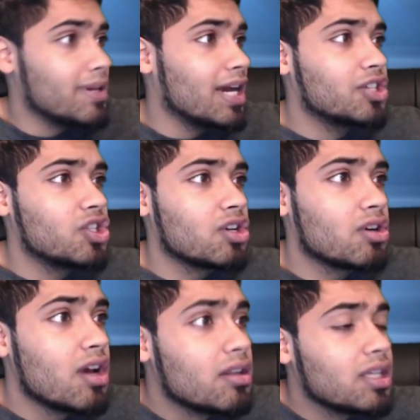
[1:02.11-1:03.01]
next year,
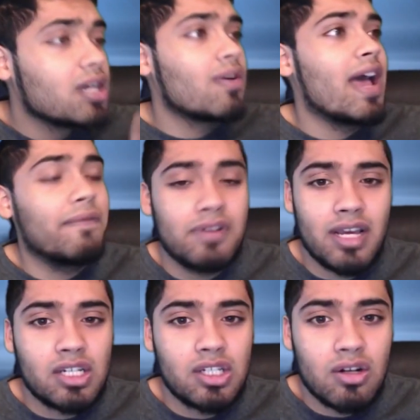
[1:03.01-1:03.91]
the year after
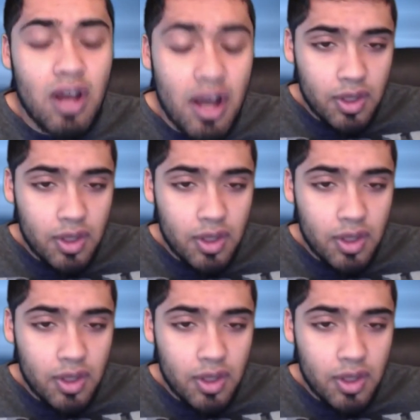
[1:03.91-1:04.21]
next year,